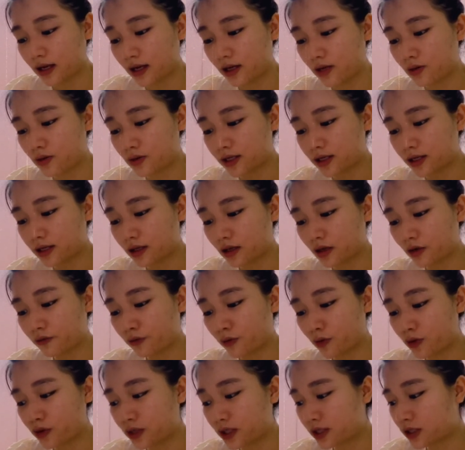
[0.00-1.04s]
Using a
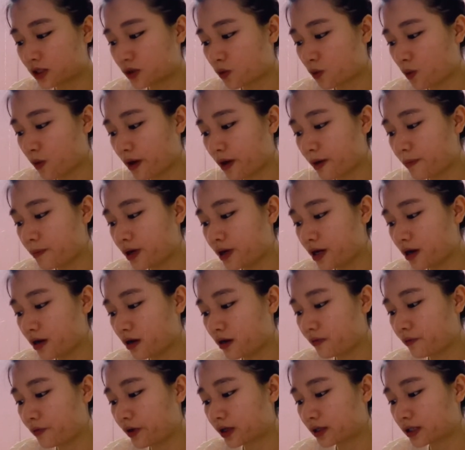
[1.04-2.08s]
40-square
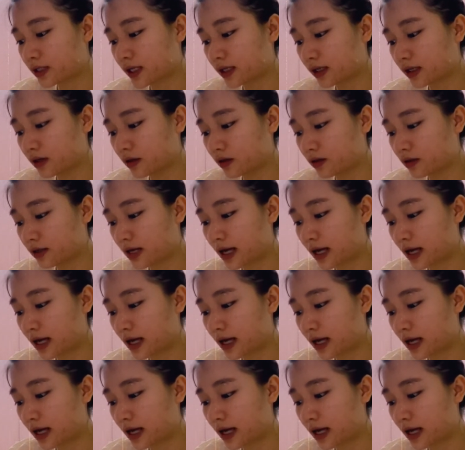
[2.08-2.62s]
mere rectangular